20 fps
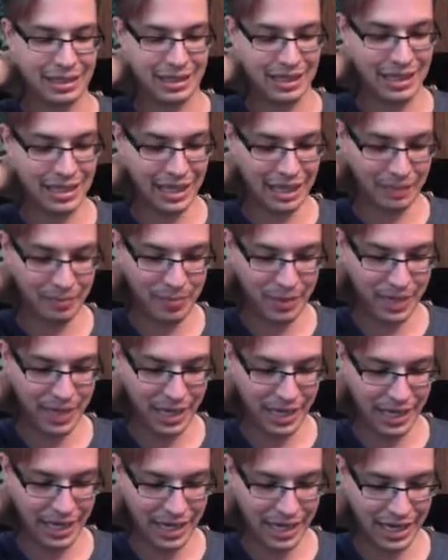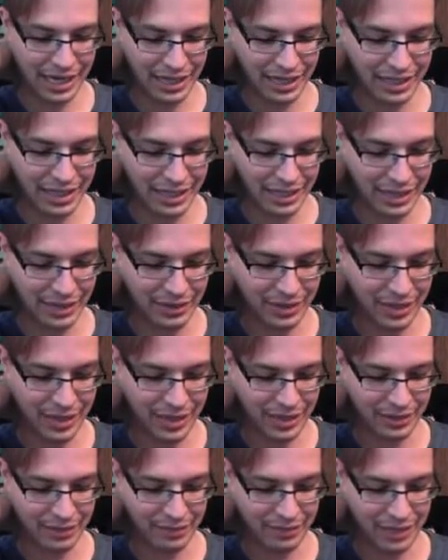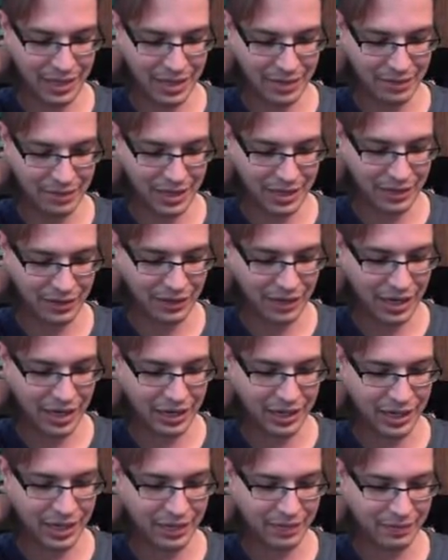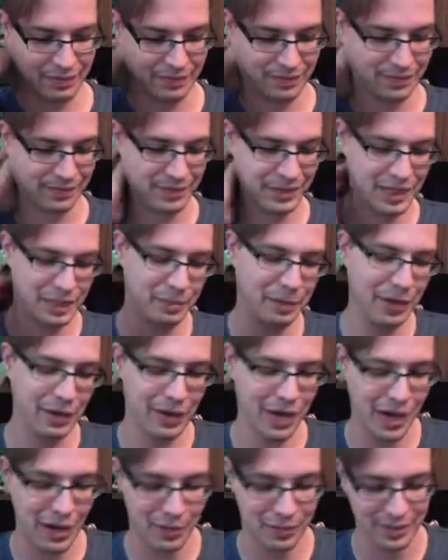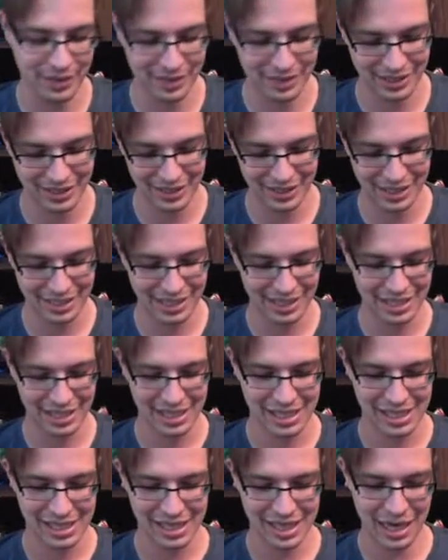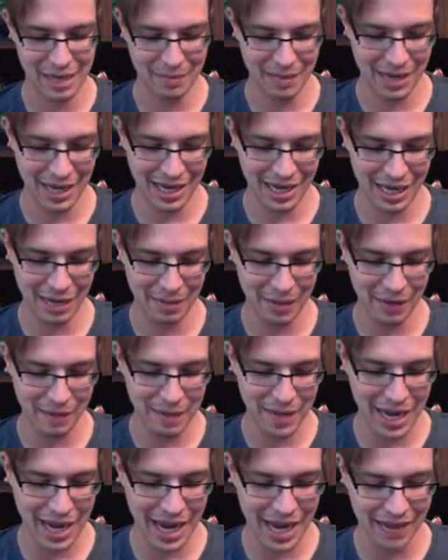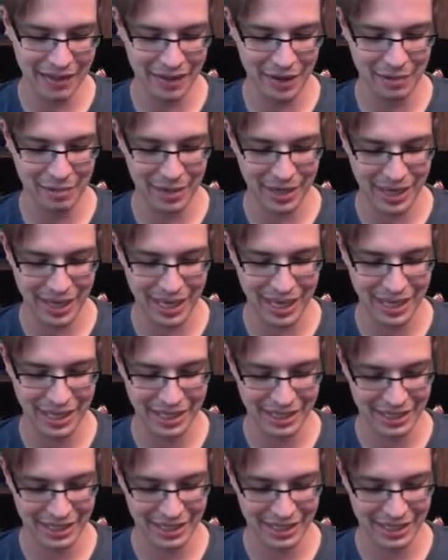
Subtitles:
Dick bananas. Okay, next strategy. Spearow! Come on, come give me a hand there, buddy.